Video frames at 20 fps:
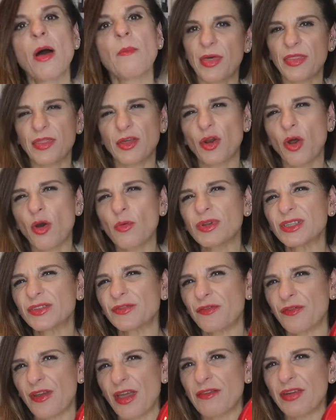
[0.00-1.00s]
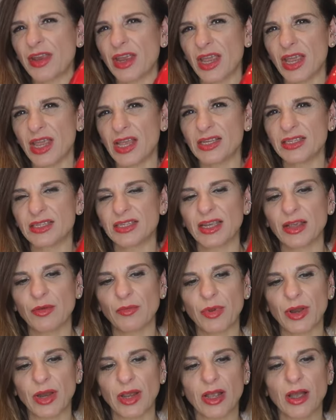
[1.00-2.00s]
But they're always very easy
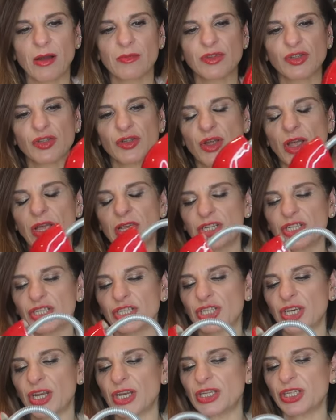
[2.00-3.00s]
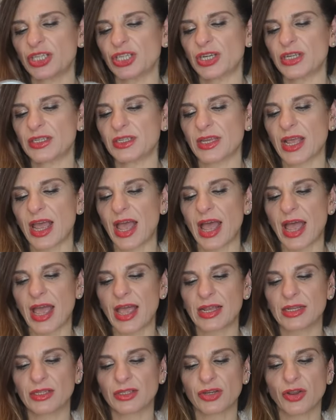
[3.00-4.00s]
when it comes to exchanges
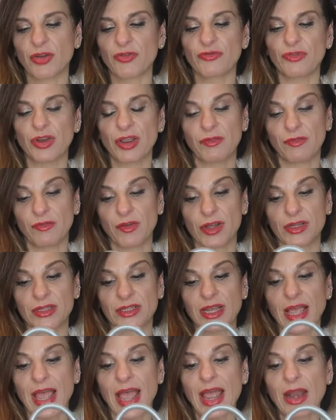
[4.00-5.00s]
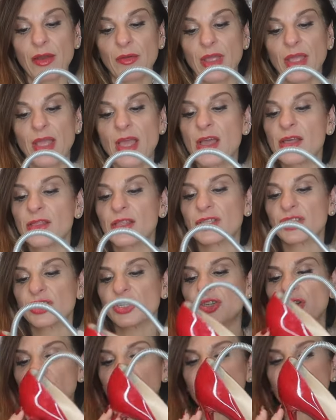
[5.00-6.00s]
and refunds. Anyway, the
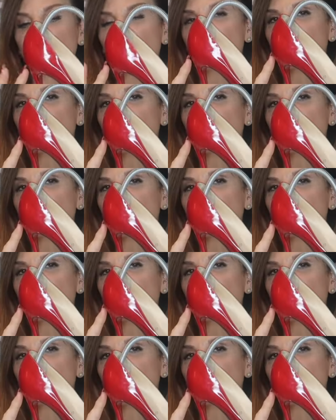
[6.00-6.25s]
description